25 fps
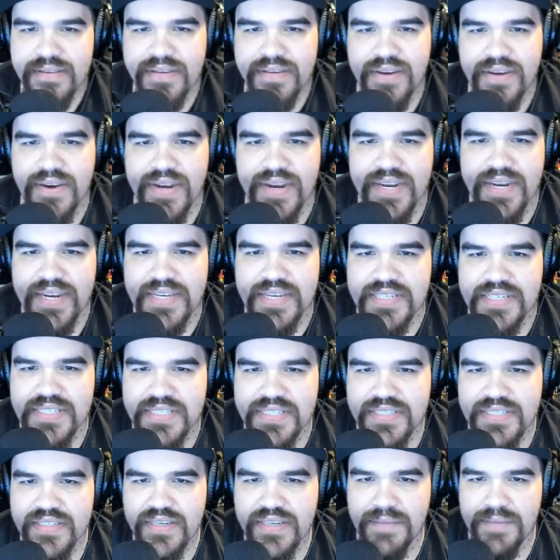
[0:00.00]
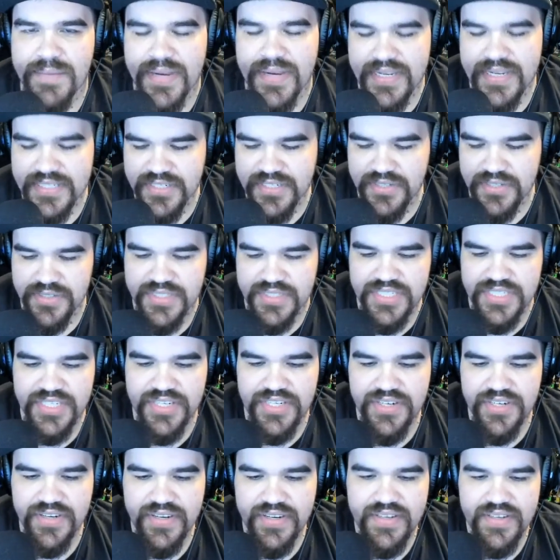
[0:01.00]
All right, guys, got my eyes closed
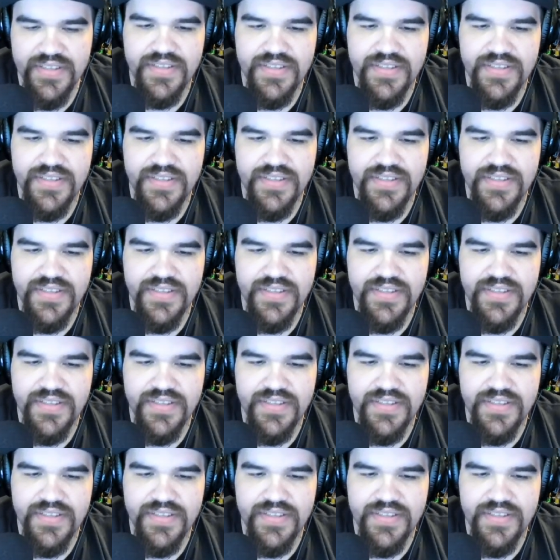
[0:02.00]
here.